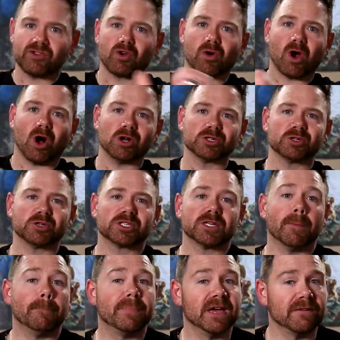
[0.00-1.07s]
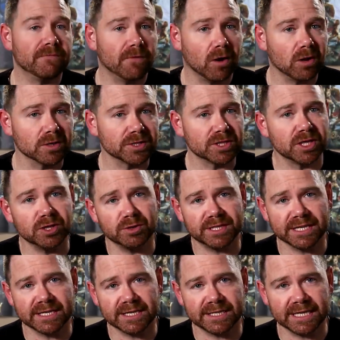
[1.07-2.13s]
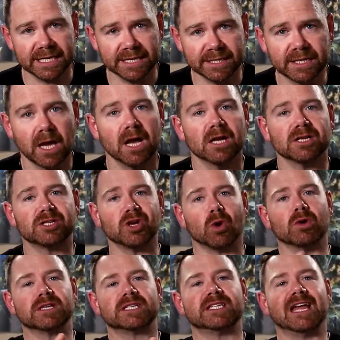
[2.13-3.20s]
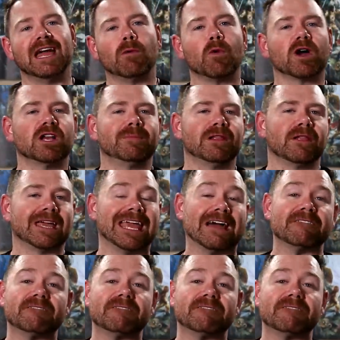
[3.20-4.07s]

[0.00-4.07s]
there are also some pitfalls to using disease. So today we're gonna be looking